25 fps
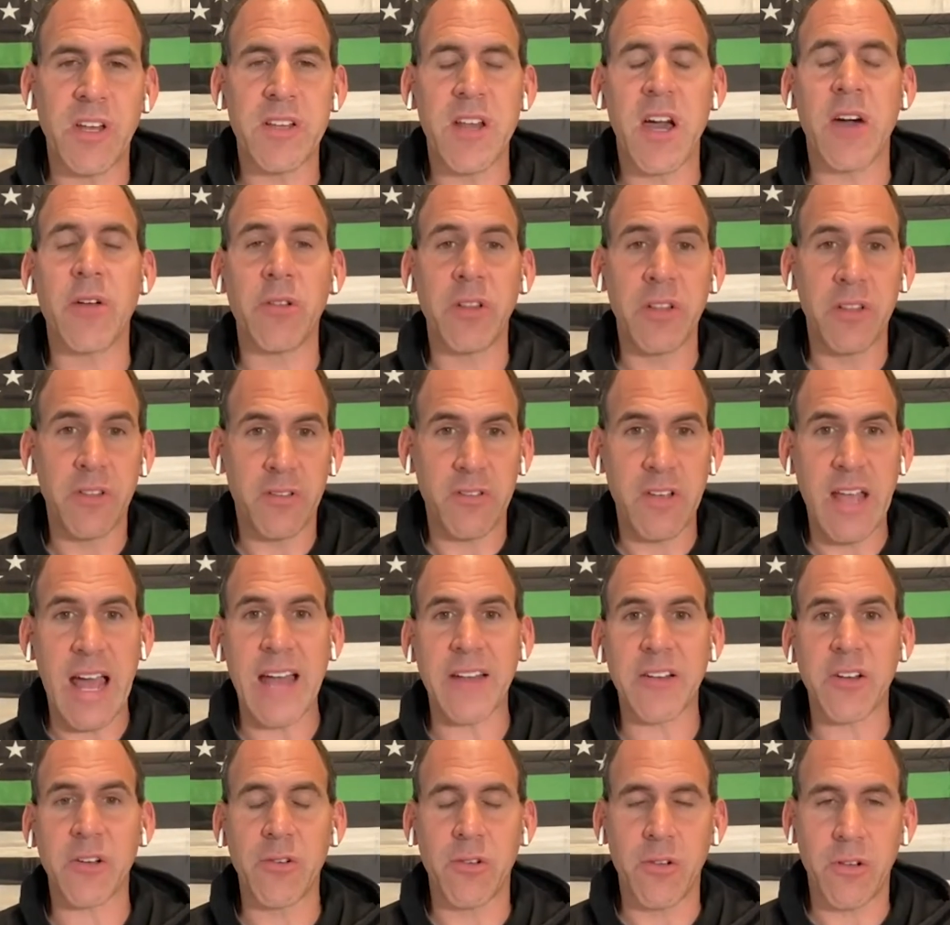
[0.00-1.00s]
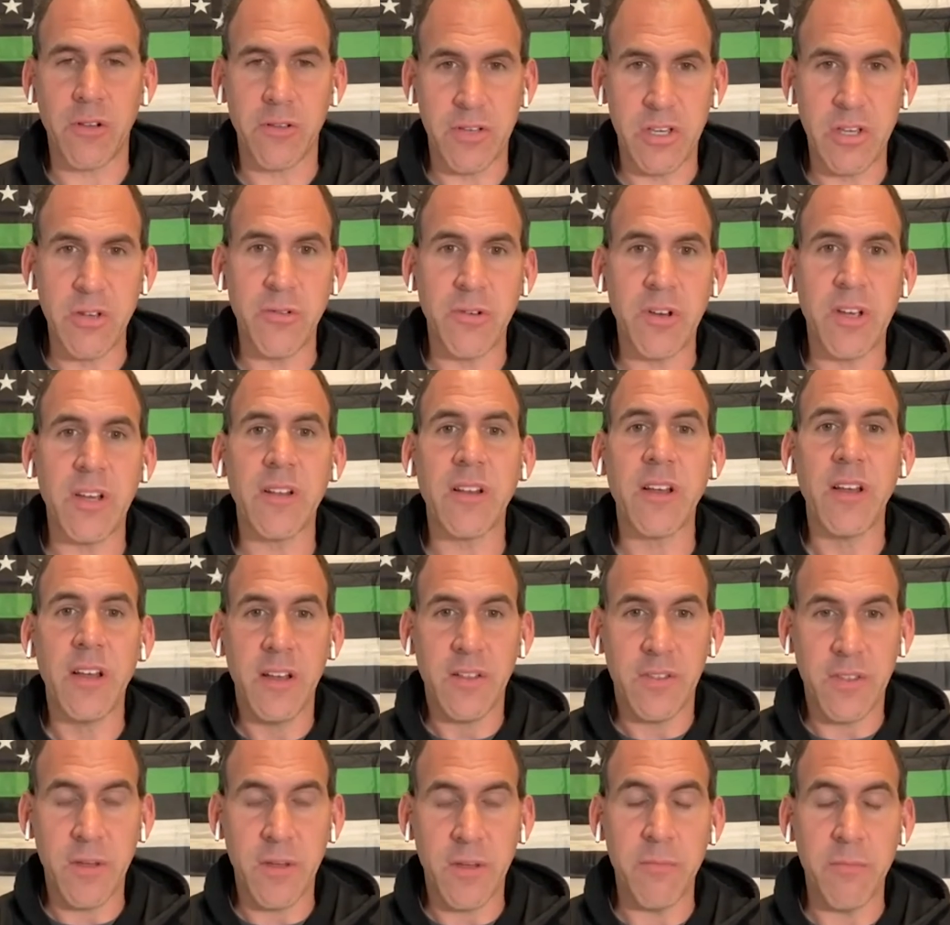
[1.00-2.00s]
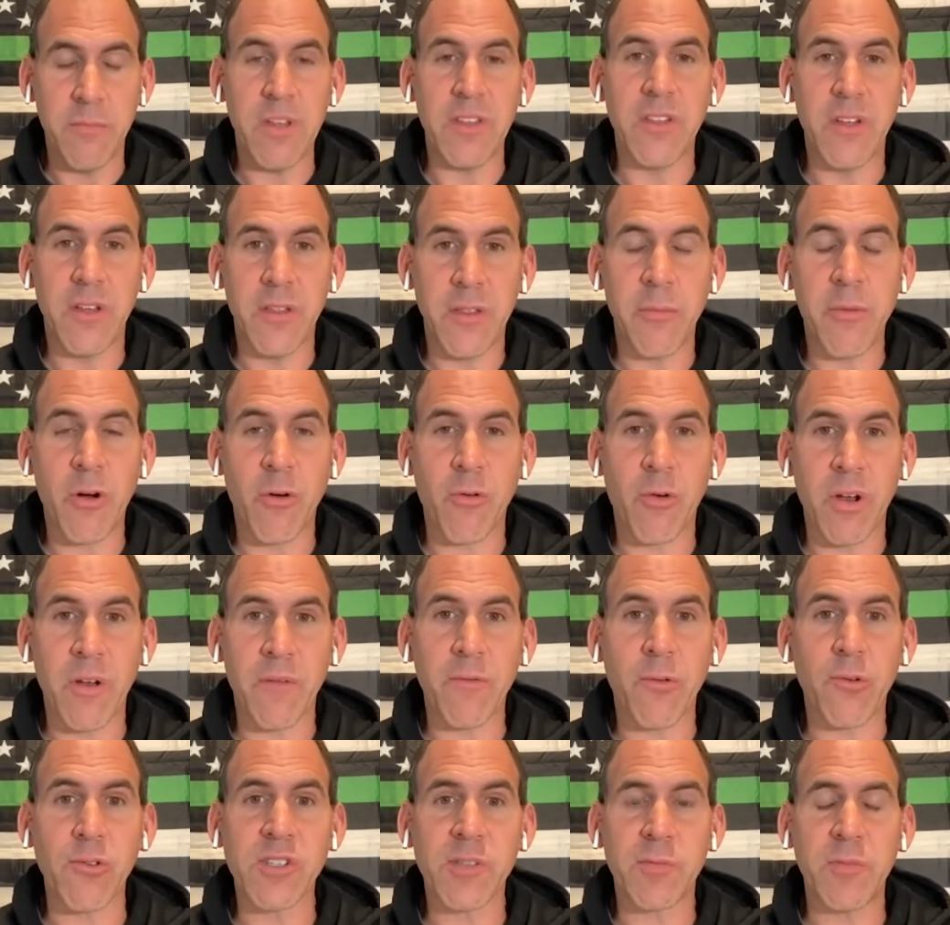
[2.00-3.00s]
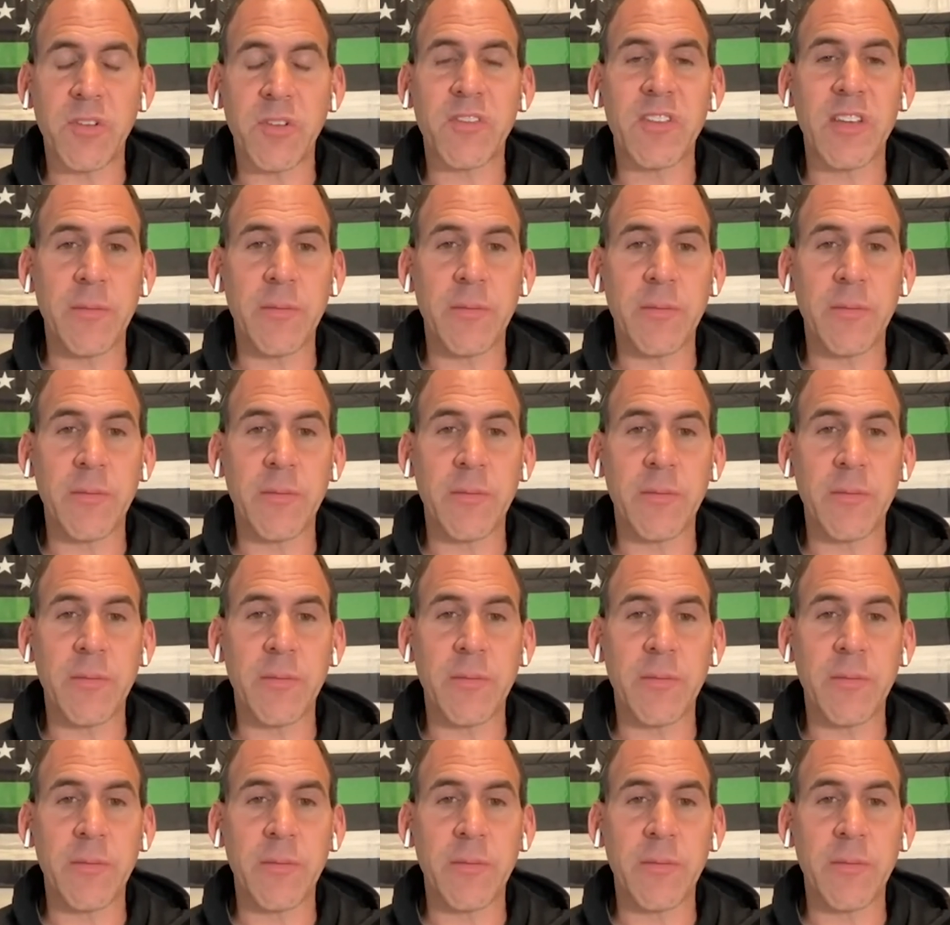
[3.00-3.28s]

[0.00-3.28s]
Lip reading: Not only the tactical unit, the marijuana enforcement team